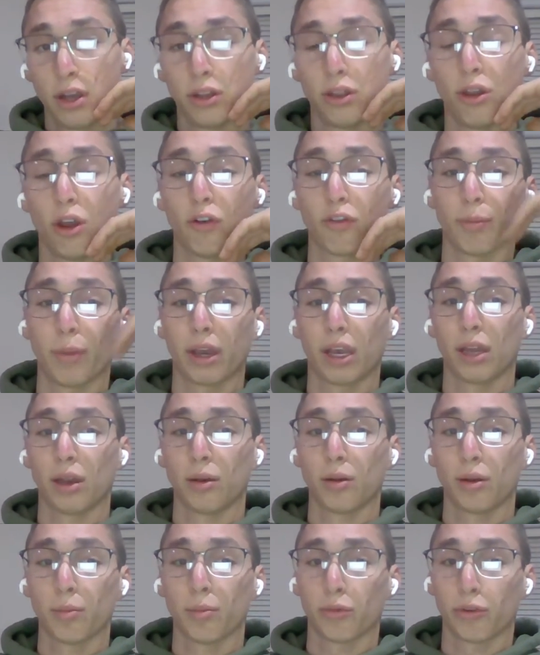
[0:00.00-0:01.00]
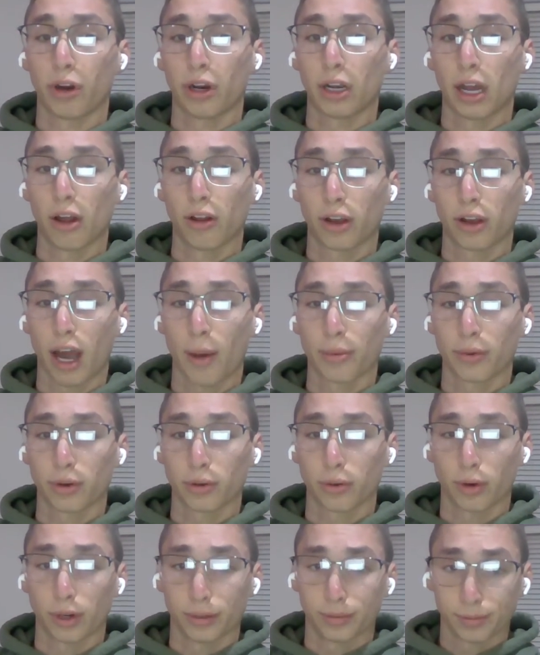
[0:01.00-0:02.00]
known for making Marine Helicopter
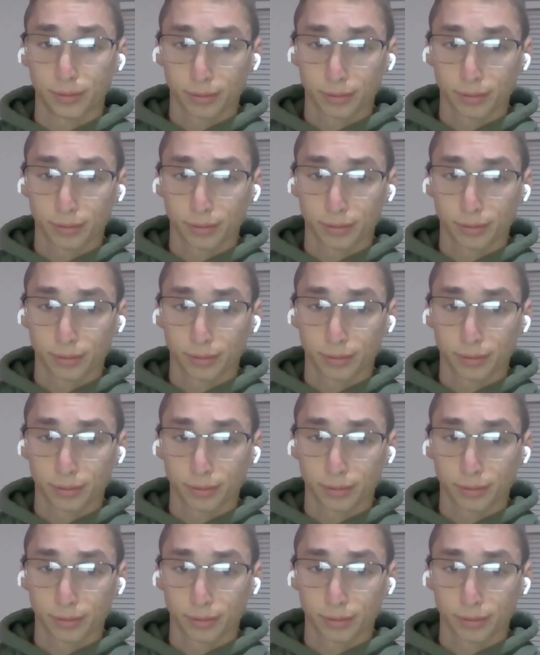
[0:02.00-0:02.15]
One.